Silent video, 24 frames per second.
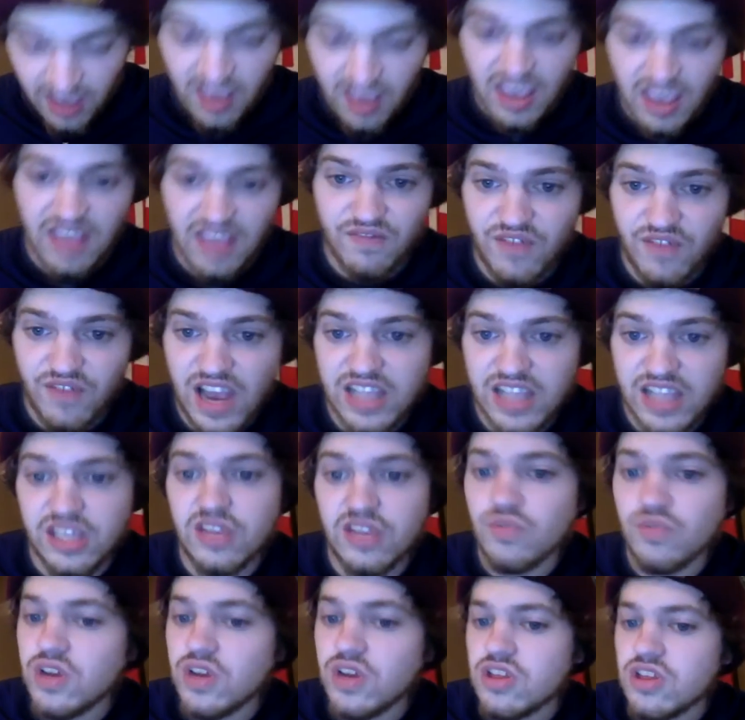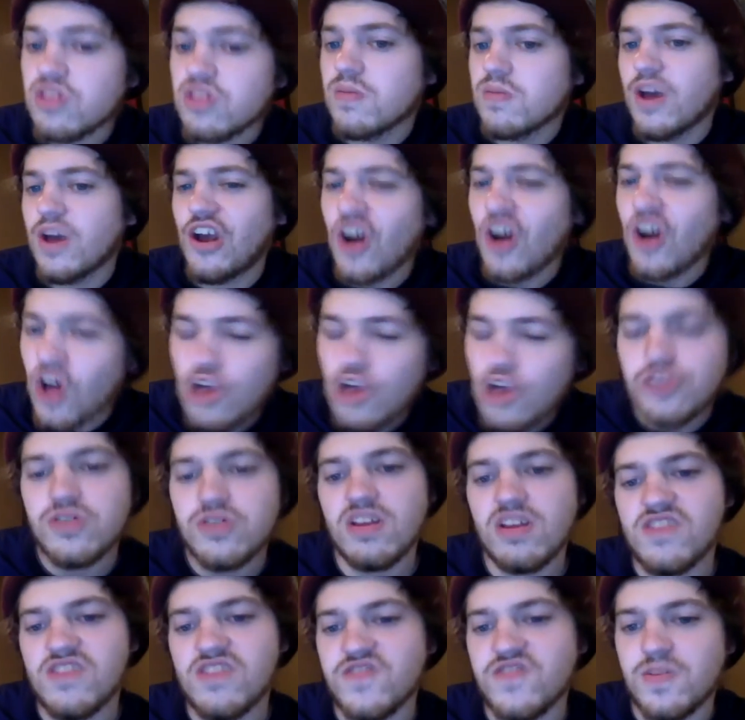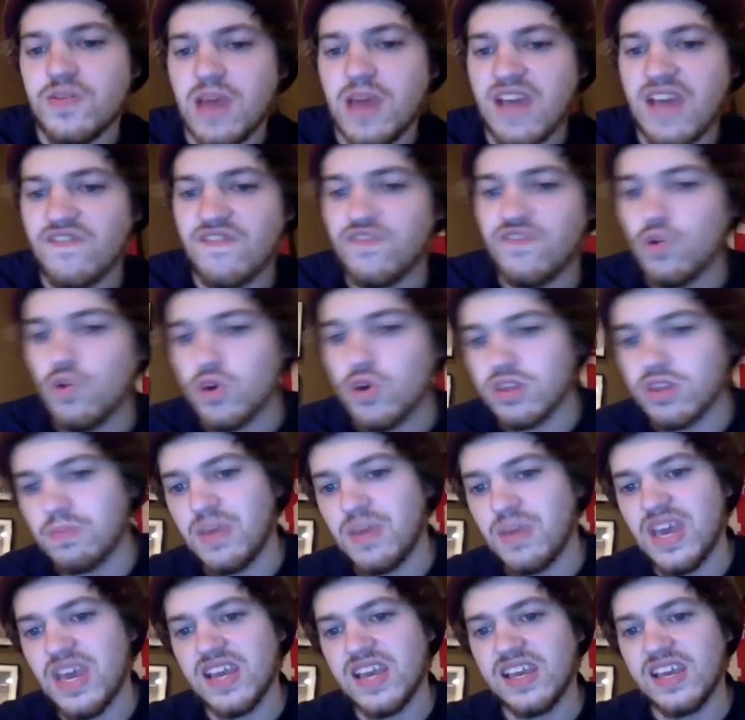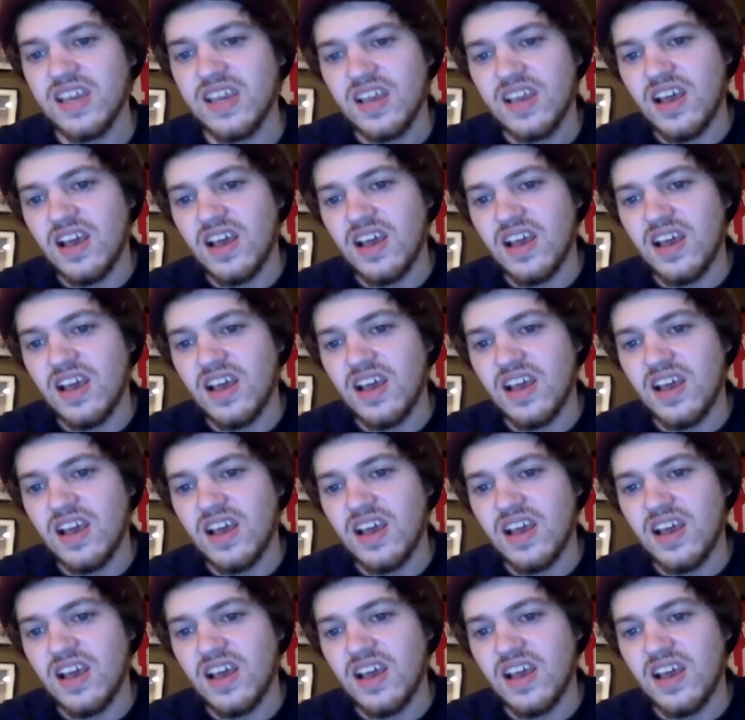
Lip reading: And finally, to reach into my alternates for my fourth pick.